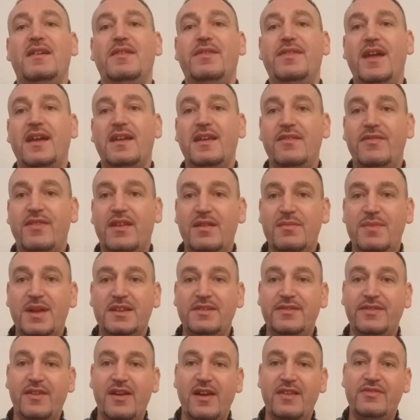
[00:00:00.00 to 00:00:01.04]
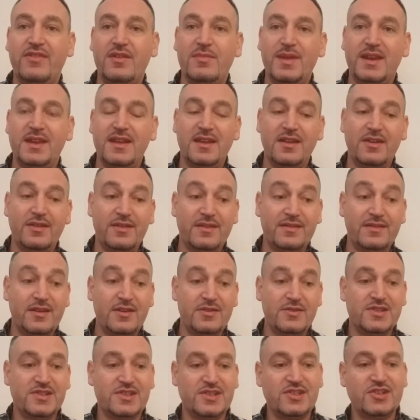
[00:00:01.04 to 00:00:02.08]
Thank you very much for everybody
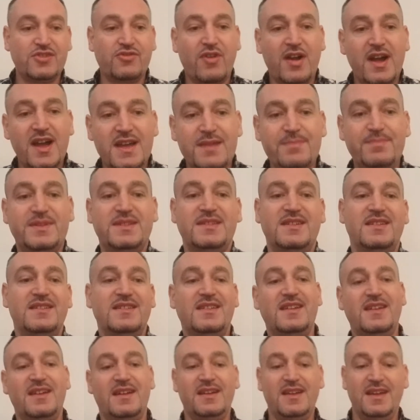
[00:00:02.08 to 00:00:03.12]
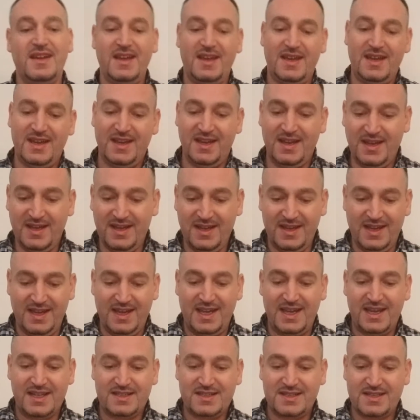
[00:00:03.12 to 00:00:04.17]
who subscribed, and
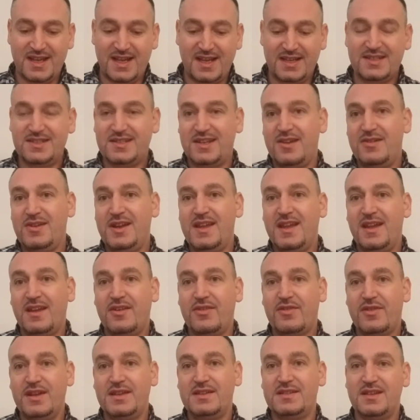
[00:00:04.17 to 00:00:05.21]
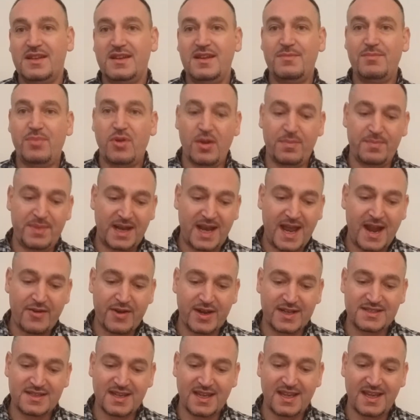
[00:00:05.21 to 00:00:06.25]
it's slowly increasing in
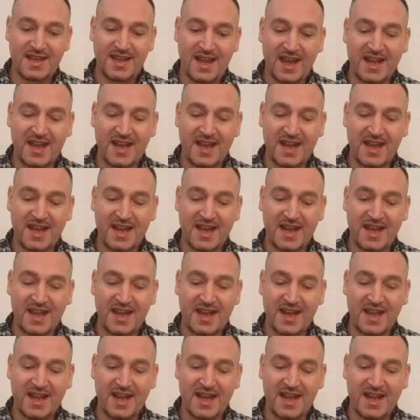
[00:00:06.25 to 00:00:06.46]
popularity.